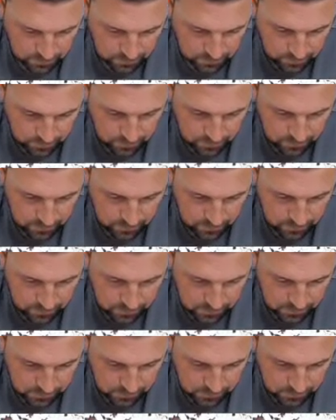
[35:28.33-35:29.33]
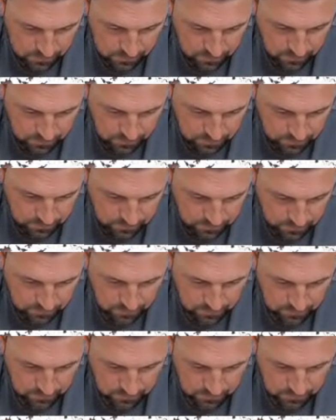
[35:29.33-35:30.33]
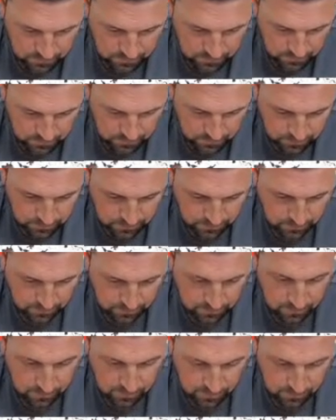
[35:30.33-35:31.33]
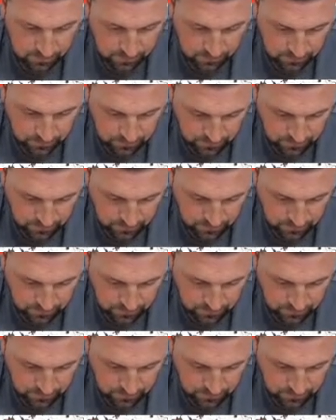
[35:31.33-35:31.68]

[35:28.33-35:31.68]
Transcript: (not speaking)